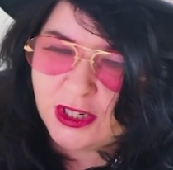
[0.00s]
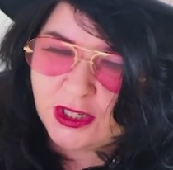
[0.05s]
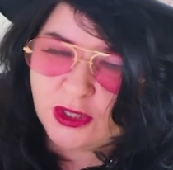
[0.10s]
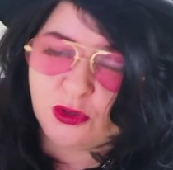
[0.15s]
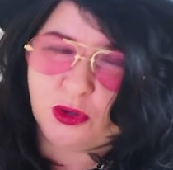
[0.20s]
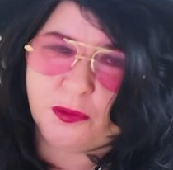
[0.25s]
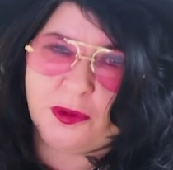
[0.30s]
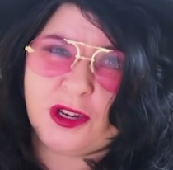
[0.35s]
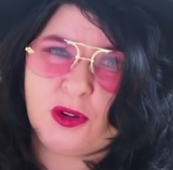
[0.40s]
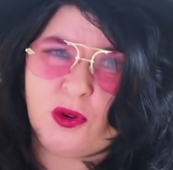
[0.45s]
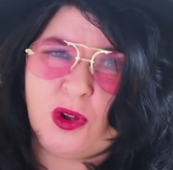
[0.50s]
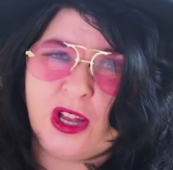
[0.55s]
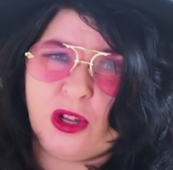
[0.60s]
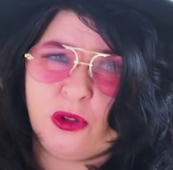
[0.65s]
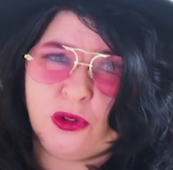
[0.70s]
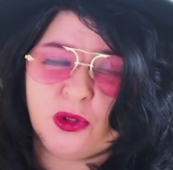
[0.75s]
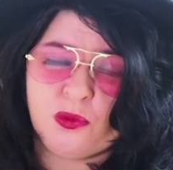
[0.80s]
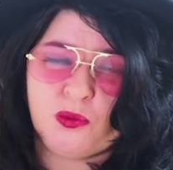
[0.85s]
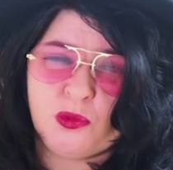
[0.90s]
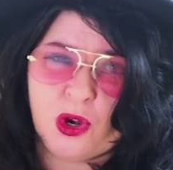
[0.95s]
It's all about your
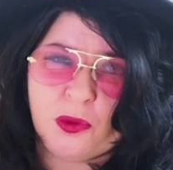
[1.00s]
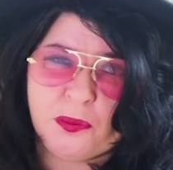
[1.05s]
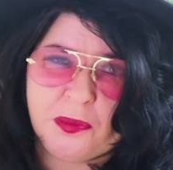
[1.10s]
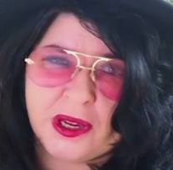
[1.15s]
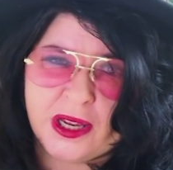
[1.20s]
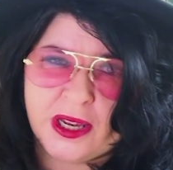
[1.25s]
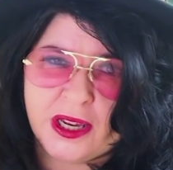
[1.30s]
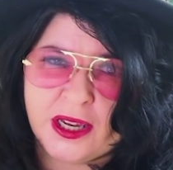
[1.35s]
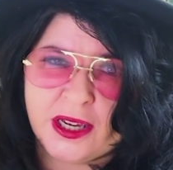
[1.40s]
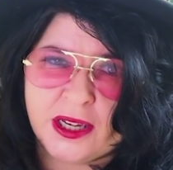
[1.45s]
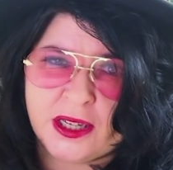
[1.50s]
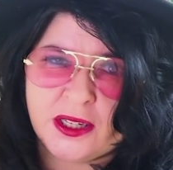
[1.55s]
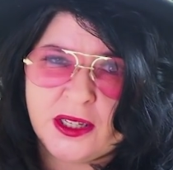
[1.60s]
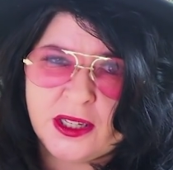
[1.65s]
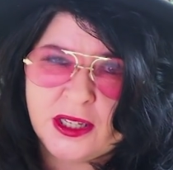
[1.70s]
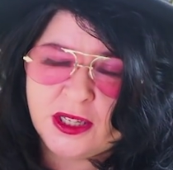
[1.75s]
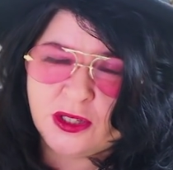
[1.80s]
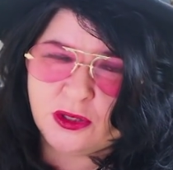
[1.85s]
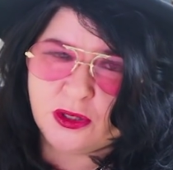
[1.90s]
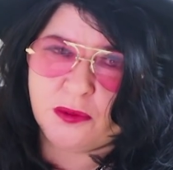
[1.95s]
health and well-being.
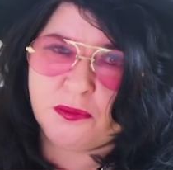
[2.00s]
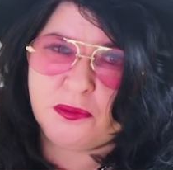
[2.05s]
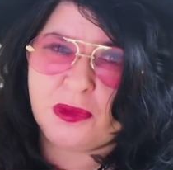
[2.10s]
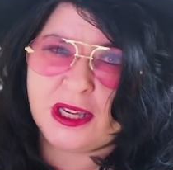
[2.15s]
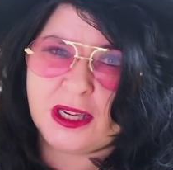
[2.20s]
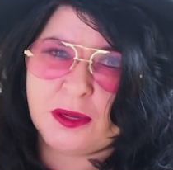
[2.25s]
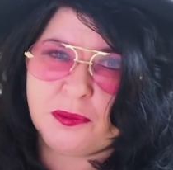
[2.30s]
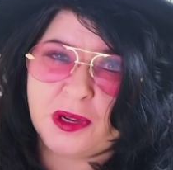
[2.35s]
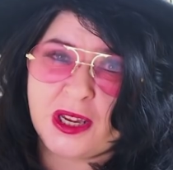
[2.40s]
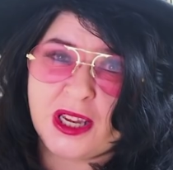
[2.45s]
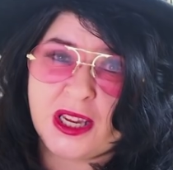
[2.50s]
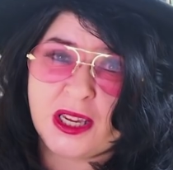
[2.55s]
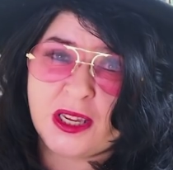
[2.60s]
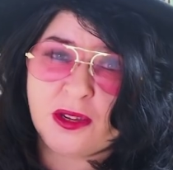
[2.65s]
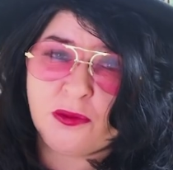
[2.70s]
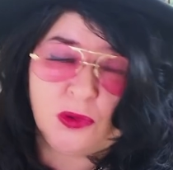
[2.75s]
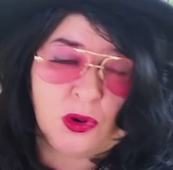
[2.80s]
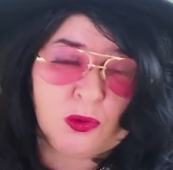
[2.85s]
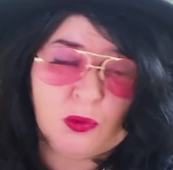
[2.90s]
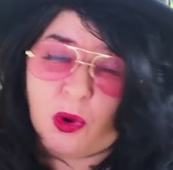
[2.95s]
So it may
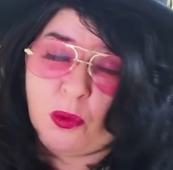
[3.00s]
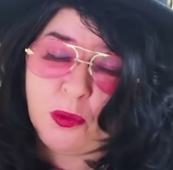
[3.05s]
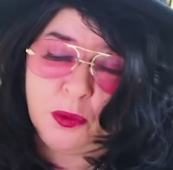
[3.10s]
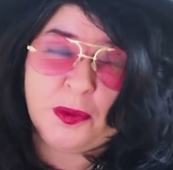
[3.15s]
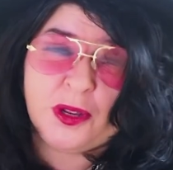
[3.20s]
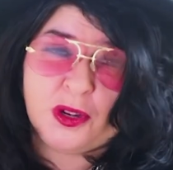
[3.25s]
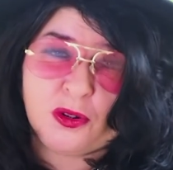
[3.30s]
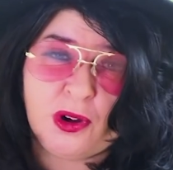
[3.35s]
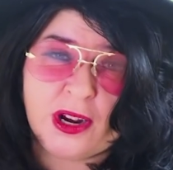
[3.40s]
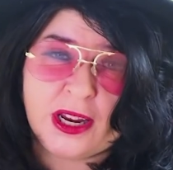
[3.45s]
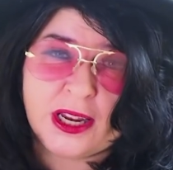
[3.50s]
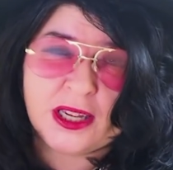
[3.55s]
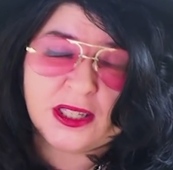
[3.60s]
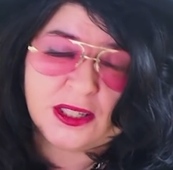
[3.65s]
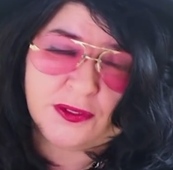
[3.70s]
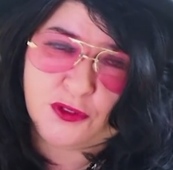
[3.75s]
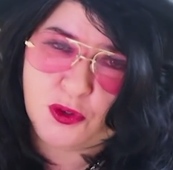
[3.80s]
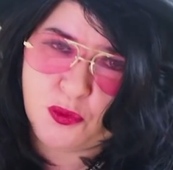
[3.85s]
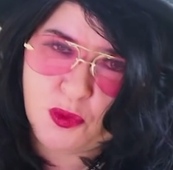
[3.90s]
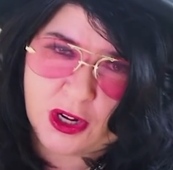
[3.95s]
be, well, what would be great
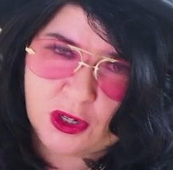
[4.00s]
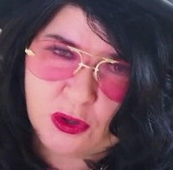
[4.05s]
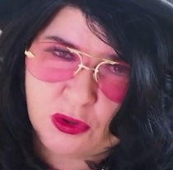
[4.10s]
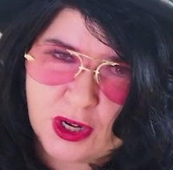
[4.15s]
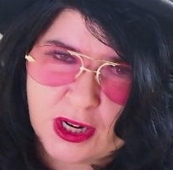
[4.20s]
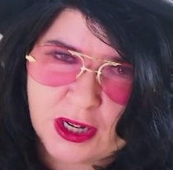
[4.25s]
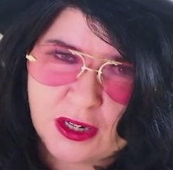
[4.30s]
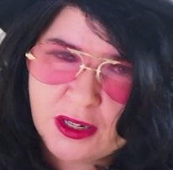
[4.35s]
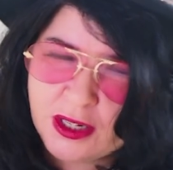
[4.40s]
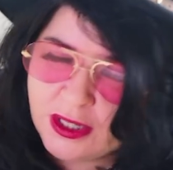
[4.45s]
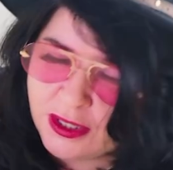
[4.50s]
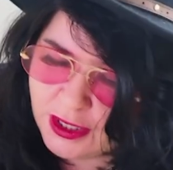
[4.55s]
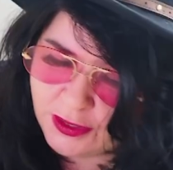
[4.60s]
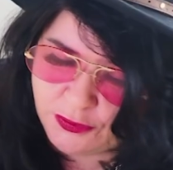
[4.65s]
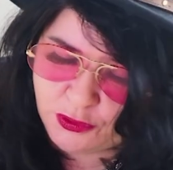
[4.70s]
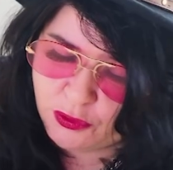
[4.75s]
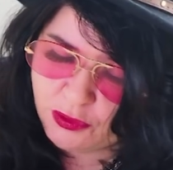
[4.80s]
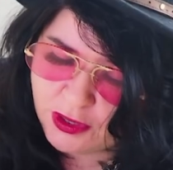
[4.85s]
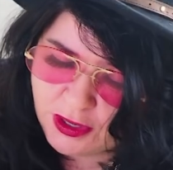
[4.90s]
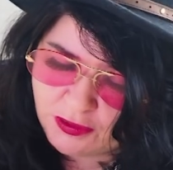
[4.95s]
is if you went on a,
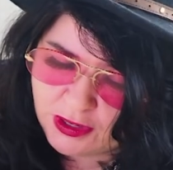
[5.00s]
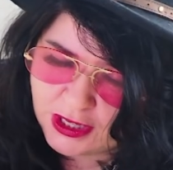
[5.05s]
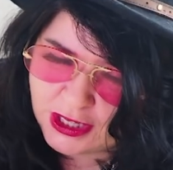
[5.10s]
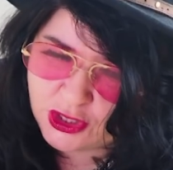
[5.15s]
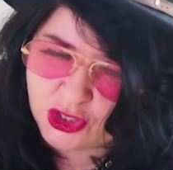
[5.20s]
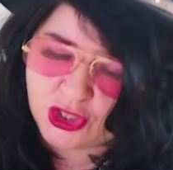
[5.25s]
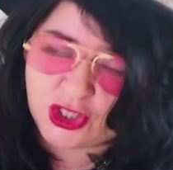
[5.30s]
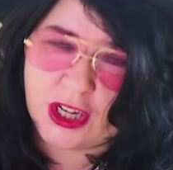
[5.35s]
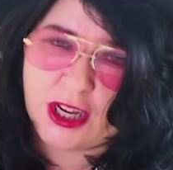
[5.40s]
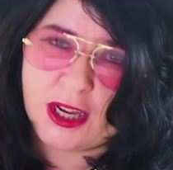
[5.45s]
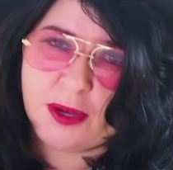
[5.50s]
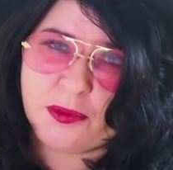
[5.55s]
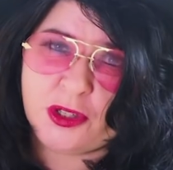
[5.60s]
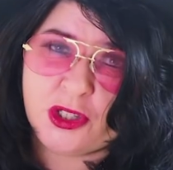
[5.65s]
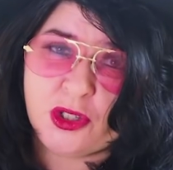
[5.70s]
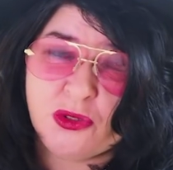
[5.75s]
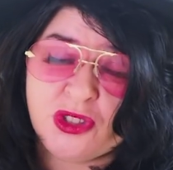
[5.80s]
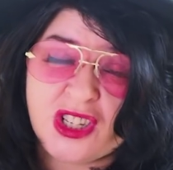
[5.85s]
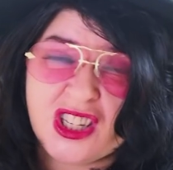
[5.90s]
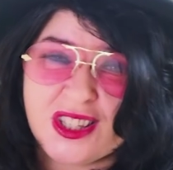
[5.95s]
if you're in a relationship,
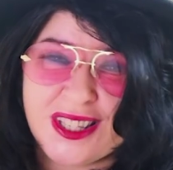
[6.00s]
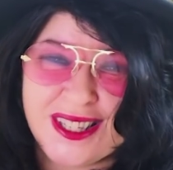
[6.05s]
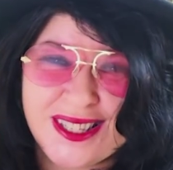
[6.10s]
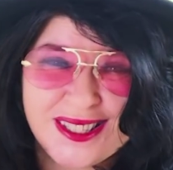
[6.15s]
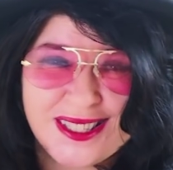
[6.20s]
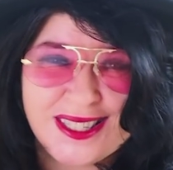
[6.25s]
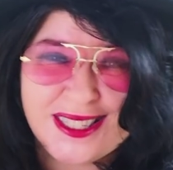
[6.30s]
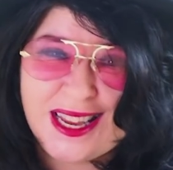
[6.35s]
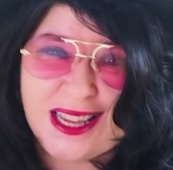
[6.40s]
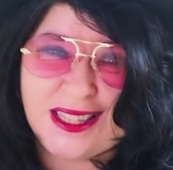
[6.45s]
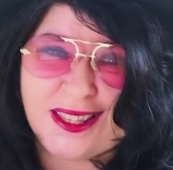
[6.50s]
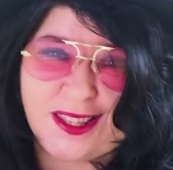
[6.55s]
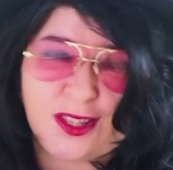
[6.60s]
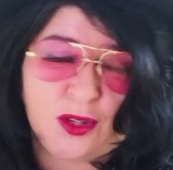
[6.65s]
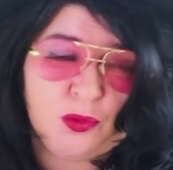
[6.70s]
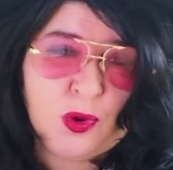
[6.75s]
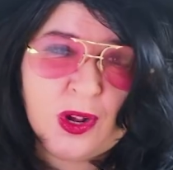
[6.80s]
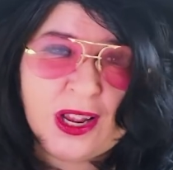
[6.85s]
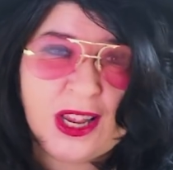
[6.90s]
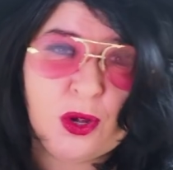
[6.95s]
that you did things together
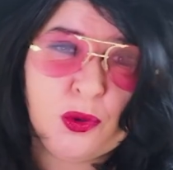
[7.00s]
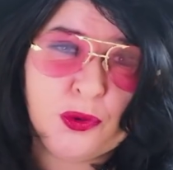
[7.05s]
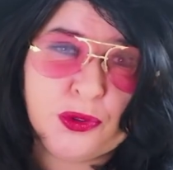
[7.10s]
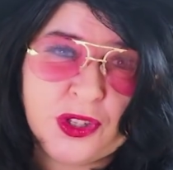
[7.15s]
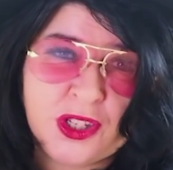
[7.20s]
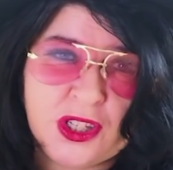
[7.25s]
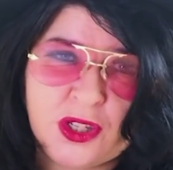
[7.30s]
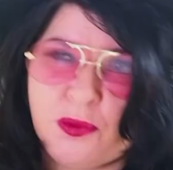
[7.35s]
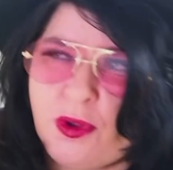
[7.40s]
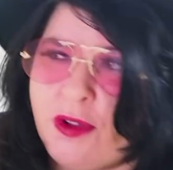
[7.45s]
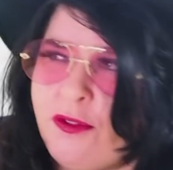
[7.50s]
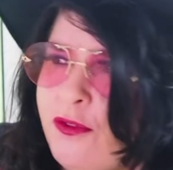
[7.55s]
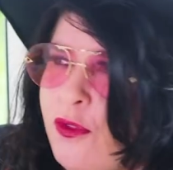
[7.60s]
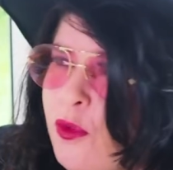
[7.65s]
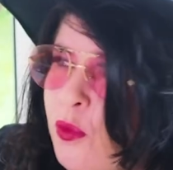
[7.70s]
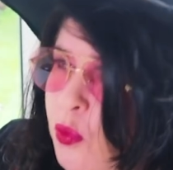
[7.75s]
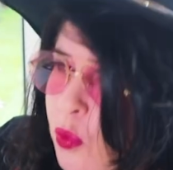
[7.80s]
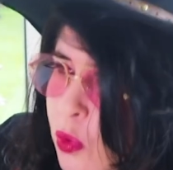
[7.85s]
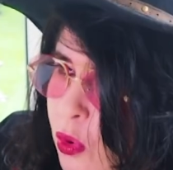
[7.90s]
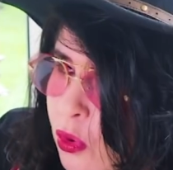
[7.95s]
that were healthy. You went
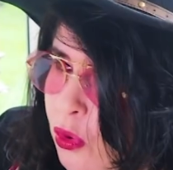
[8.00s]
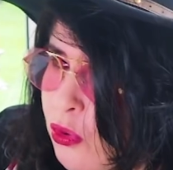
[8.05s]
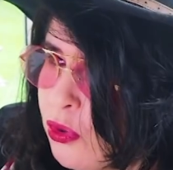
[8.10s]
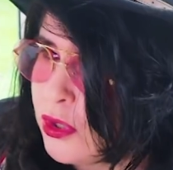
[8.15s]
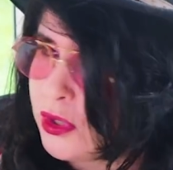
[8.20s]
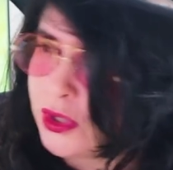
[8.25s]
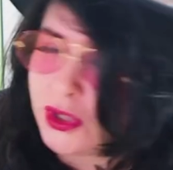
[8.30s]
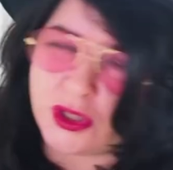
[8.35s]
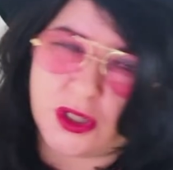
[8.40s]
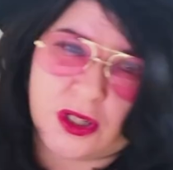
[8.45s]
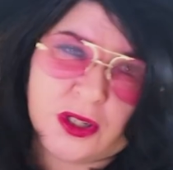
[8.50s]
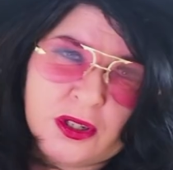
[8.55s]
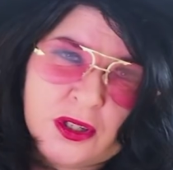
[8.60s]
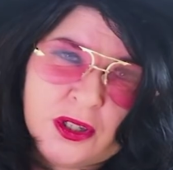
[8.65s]
for walks,